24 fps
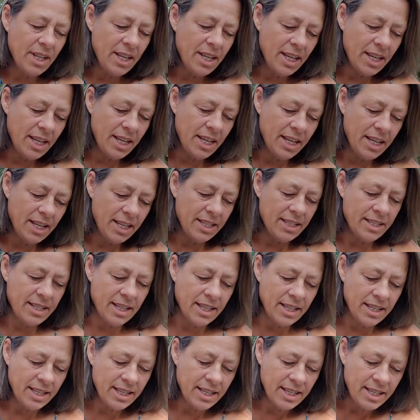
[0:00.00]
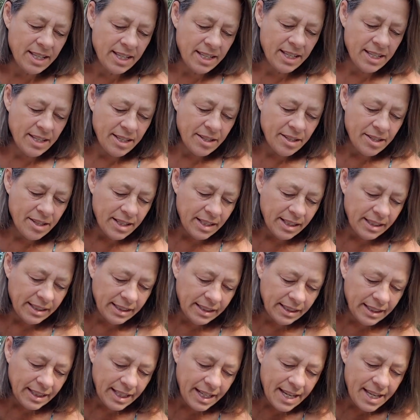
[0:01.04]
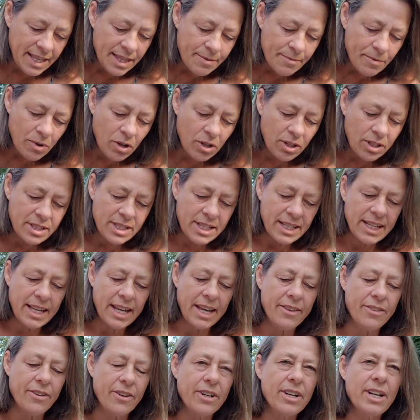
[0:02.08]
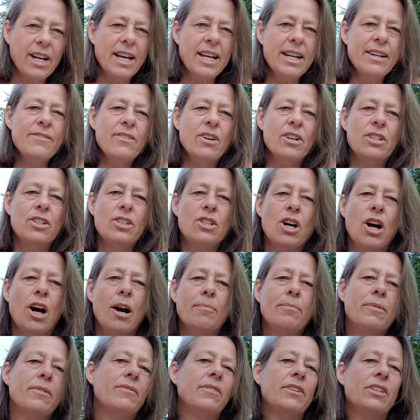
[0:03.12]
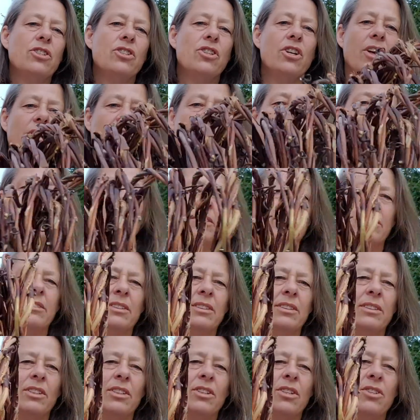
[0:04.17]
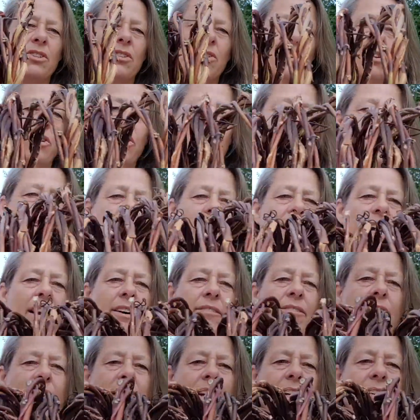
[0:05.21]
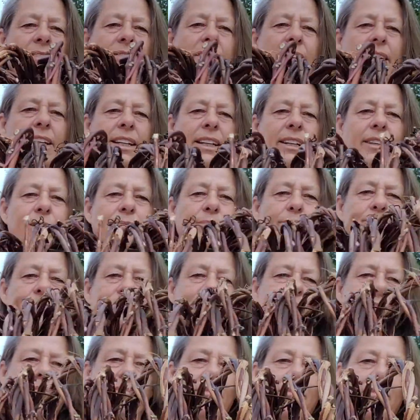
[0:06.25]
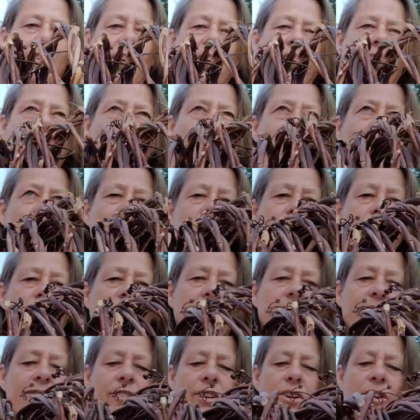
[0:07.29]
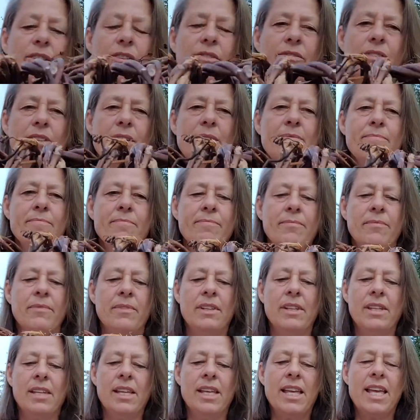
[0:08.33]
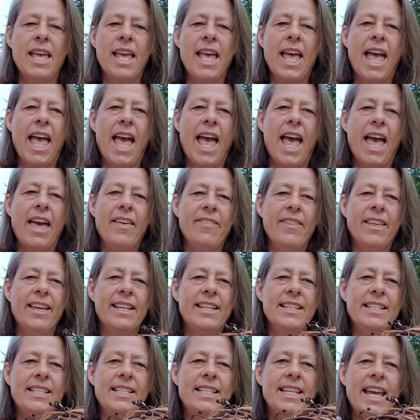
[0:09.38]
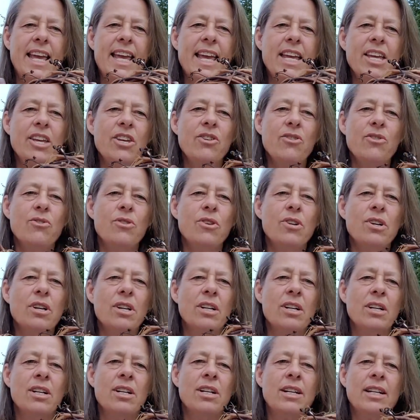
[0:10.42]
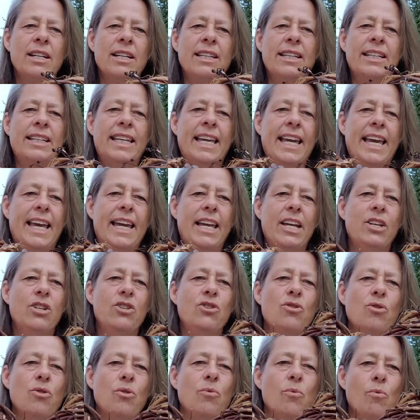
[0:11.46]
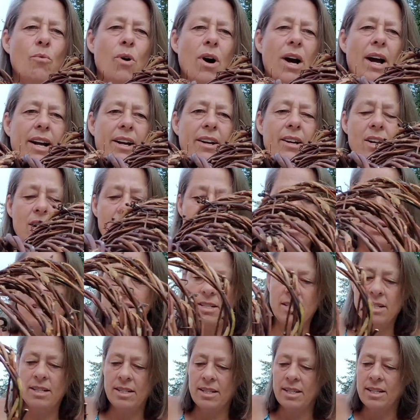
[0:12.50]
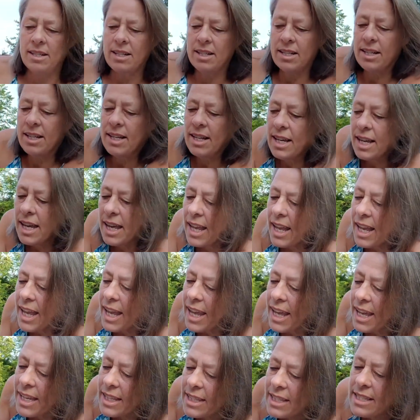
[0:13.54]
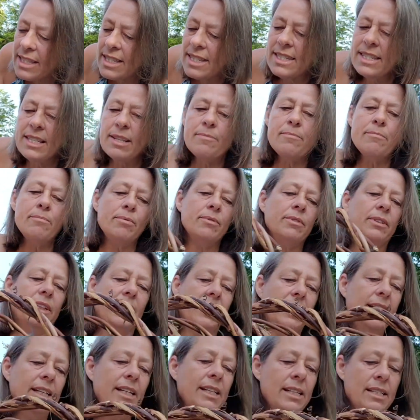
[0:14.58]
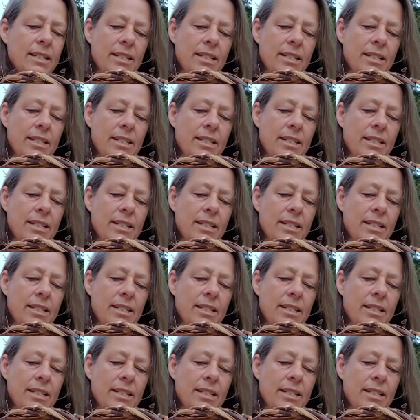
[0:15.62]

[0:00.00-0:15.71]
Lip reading: is lay them all together kind of on top of each other. So you're going to have kind of like an arching of all of them. And then take your gauge wire and simply